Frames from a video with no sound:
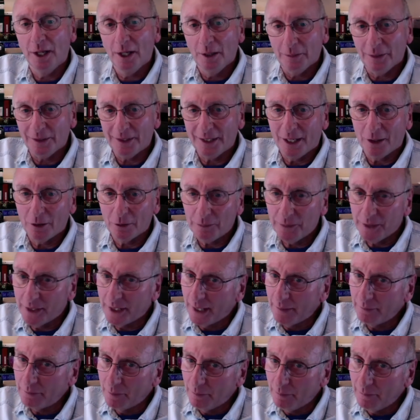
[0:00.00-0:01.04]
but now it
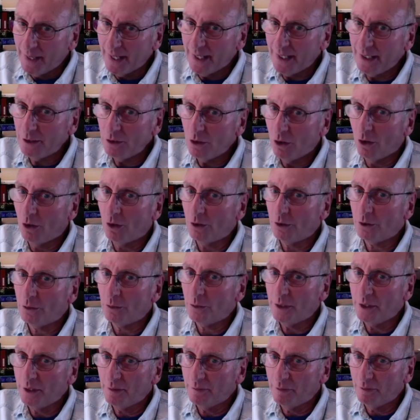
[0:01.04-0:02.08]
became the main
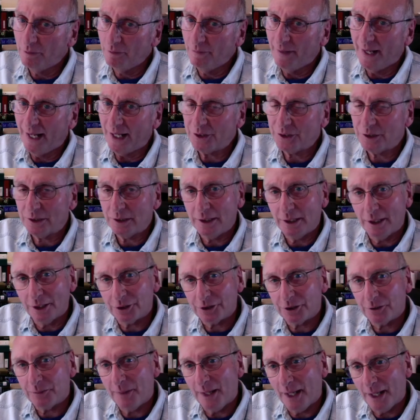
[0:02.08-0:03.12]
artery of a vastly
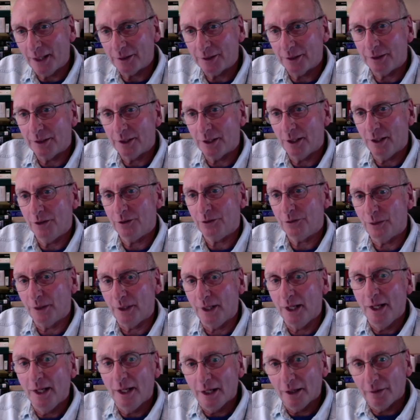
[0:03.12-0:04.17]
expanded country,
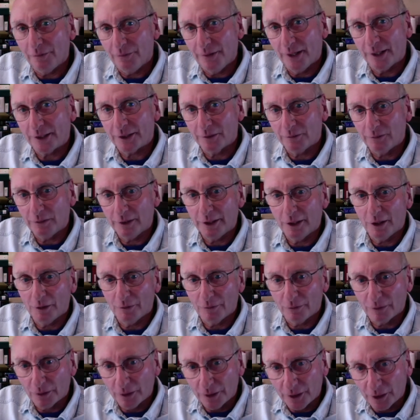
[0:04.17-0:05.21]
effectively our
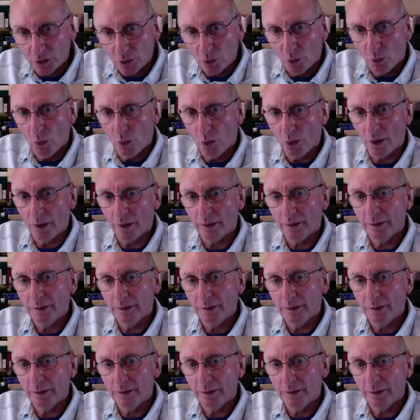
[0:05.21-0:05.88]
very core,